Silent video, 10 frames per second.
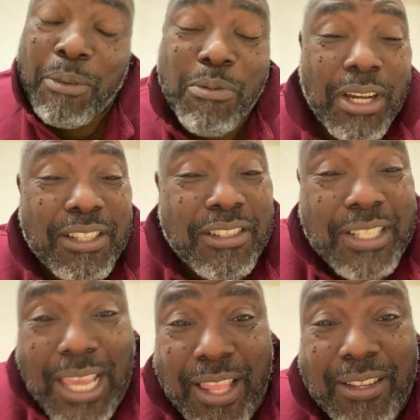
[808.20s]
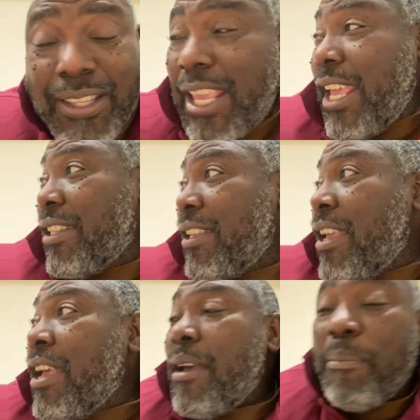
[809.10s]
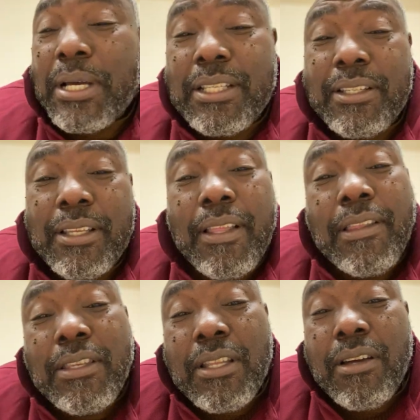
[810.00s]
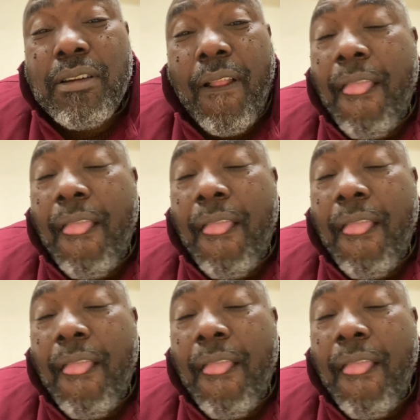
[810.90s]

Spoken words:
we wasn't together then, but you know,